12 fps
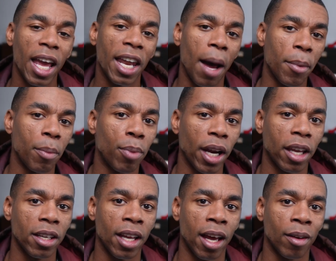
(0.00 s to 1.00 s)
And I'm going to break
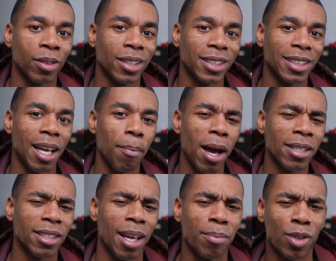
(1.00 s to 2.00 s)
it down step by
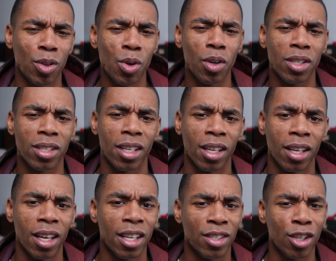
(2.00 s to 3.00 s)
step so you can
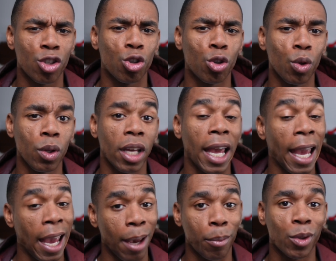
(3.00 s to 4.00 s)
see, is this truly a
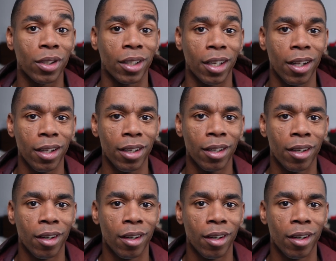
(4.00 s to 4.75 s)
Hamilton killer